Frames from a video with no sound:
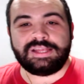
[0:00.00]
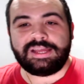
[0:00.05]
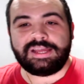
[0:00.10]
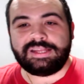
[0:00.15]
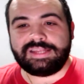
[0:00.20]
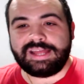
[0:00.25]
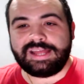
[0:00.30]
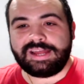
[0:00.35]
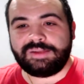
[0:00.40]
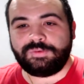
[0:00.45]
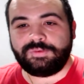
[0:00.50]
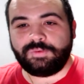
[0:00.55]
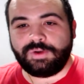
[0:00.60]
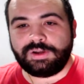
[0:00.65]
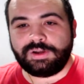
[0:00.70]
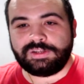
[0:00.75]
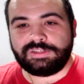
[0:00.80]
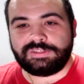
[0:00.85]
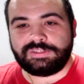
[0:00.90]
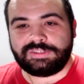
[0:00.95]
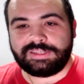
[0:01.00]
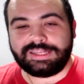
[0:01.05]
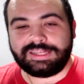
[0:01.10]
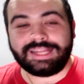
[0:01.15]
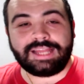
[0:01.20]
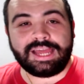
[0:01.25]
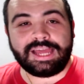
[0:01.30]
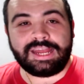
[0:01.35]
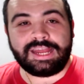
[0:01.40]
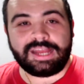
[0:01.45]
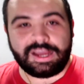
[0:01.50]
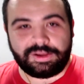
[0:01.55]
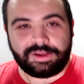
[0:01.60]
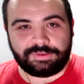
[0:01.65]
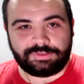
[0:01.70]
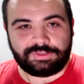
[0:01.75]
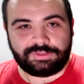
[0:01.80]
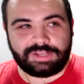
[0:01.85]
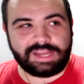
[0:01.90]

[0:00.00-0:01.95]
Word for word: and that was The Lighthouse.